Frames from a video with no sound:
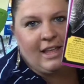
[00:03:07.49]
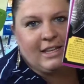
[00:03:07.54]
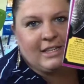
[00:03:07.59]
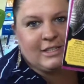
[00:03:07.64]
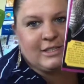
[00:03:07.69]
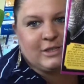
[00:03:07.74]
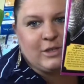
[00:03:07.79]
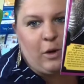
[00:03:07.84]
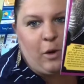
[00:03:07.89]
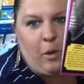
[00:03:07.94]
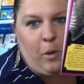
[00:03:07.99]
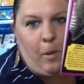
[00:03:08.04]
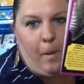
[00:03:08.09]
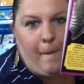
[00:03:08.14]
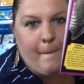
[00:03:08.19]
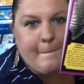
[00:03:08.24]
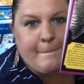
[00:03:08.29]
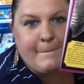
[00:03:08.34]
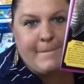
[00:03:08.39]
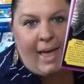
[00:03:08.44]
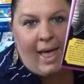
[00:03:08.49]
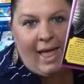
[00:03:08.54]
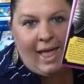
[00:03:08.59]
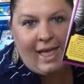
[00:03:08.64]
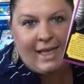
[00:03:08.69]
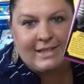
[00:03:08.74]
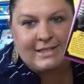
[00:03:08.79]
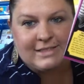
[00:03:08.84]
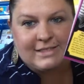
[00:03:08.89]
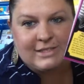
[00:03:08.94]
So
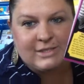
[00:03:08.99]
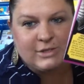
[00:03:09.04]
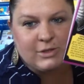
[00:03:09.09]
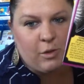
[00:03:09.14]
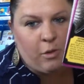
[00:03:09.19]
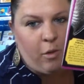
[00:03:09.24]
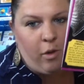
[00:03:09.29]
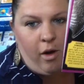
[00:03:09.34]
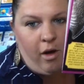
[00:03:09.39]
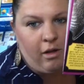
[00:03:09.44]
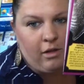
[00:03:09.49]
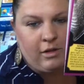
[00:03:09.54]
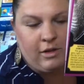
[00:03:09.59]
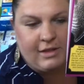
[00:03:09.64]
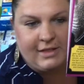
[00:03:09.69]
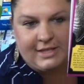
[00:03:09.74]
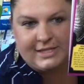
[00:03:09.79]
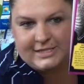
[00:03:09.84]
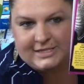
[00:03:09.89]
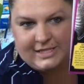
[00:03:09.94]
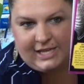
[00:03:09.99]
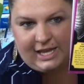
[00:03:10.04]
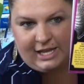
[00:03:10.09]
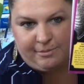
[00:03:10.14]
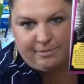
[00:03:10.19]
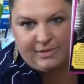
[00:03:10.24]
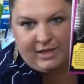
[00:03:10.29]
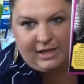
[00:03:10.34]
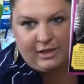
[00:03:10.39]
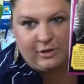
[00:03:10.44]
bats don't all look the
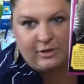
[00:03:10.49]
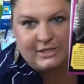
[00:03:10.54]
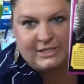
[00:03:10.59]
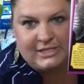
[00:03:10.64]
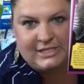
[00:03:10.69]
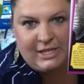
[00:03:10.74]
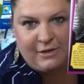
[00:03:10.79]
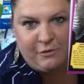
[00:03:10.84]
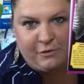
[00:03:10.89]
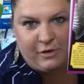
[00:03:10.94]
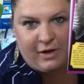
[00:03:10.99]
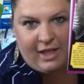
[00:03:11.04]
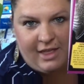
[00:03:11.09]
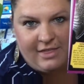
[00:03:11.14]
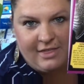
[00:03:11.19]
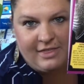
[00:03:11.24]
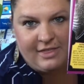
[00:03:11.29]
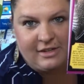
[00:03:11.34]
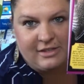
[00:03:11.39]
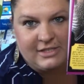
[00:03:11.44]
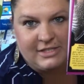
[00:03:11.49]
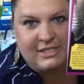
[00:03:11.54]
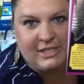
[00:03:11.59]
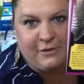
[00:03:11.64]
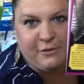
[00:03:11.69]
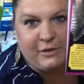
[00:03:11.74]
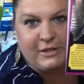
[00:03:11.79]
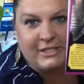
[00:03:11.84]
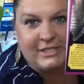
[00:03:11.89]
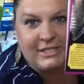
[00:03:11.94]
same. They look different. There's
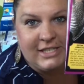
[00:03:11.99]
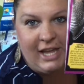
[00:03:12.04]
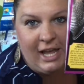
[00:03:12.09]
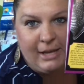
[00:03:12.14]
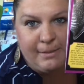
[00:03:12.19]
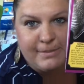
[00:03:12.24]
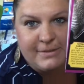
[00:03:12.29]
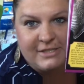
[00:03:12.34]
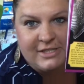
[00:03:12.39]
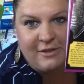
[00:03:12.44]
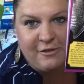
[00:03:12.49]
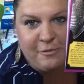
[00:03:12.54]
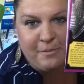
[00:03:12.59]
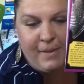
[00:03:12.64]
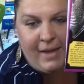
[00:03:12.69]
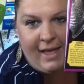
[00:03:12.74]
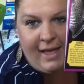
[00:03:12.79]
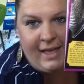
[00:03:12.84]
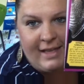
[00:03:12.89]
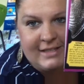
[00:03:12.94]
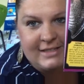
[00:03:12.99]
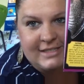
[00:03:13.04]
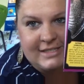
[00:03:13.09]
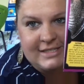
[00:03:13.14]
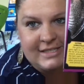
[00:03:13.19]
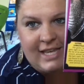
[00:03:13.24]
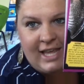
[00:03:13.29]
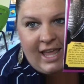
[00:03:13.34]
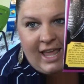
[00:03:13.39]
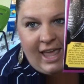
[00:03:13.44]
different types of
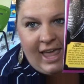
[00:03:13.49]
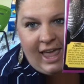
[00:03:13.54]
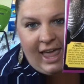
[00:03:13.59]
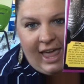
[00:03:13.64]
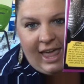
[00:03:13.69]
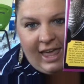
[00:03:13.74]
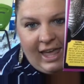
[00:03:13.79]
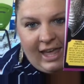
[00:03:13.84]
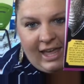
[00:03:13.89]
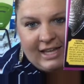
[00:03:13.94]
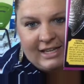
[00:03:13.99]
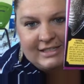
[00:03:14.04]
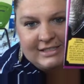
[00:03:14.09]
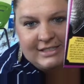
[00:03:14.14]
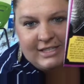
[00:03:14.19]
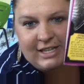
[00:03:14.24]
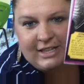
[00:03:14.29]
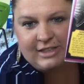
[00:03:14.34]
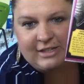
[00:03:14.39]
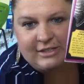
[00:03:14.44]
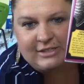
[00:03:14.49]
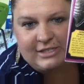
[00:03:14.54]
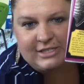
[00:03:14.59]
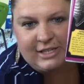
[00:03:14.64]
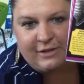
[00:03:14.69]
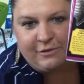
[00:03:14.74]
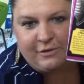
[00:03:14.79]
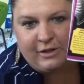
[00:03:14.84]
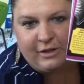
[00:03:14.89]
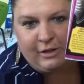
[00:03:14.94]
bats, and there's
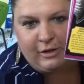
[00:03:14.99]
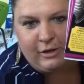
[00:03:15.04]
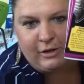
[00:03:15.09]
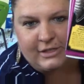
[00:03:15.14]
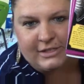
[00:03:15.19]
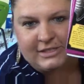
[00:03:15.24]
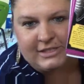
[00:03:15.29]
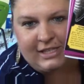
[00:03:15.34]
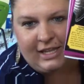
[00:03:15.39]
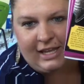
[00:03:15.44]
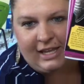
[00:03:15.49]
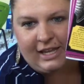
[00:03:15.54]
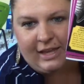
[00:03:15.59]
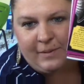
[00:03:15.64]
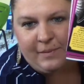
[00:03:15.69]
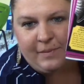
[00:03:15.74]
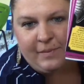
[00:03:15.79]
different looks. Like